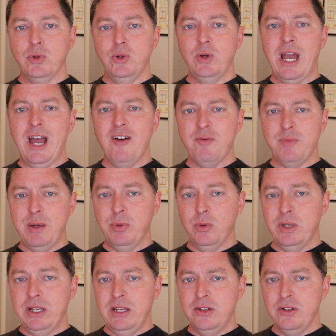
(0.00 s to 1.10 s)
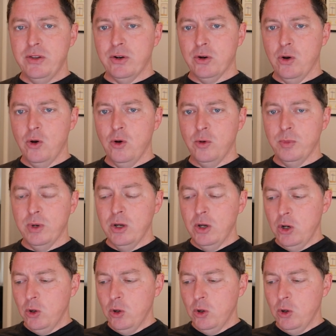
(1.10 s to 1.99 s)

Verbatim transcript: who have people into their home,